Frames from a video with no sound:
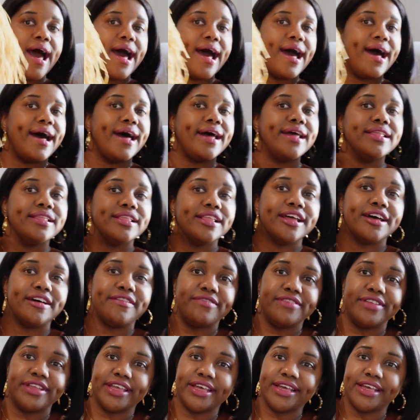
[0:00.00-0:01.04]
I
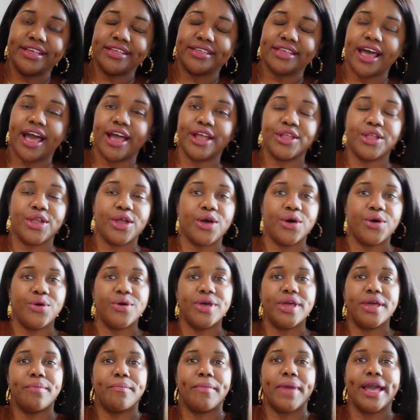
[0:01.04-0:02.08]
love this. I know
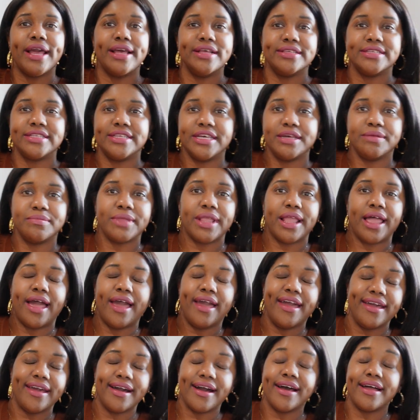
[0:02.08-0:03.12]
it might seem
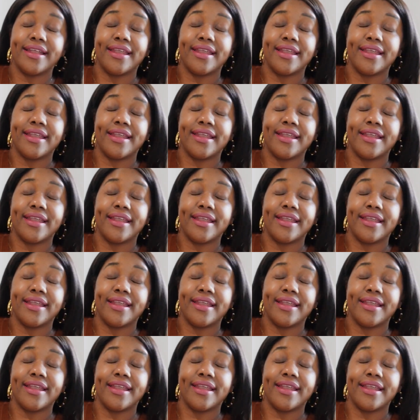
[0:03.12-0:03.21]
like a